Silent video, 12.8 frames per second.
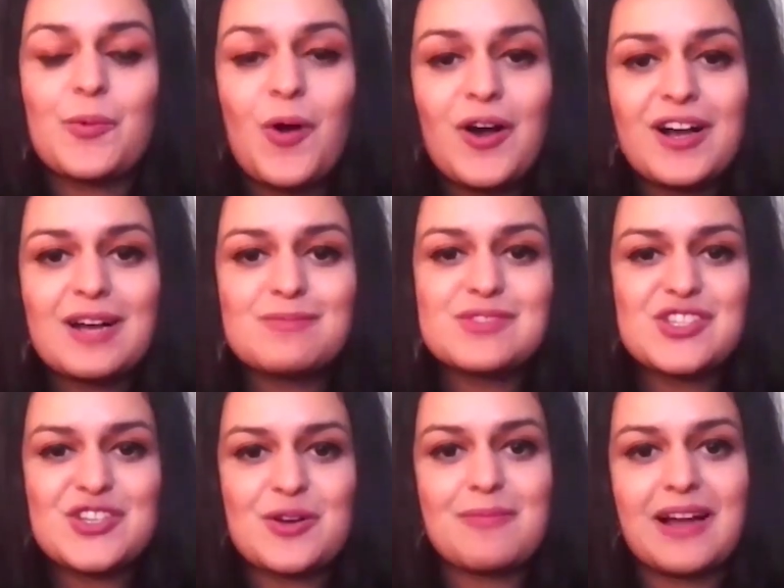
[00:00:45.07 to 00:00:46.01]
What
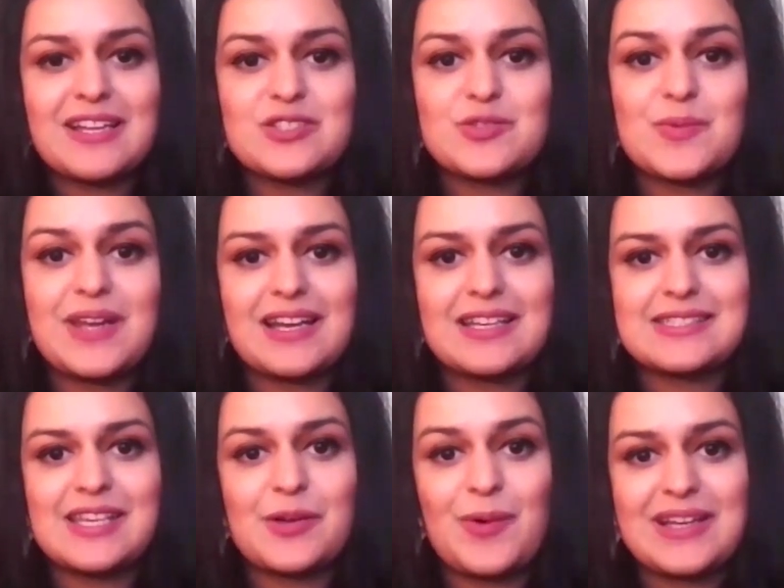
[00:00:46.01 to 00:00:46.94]
comes to your mind when I
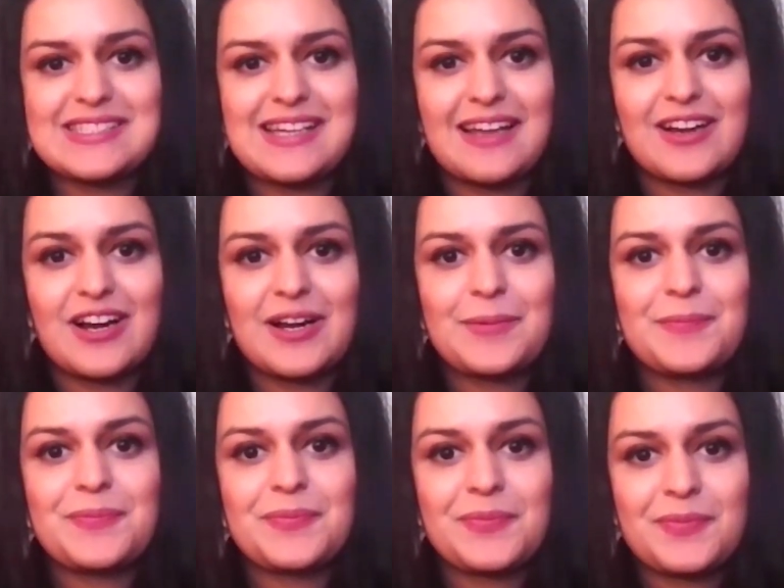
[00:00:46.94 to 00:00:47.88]
say white tiger?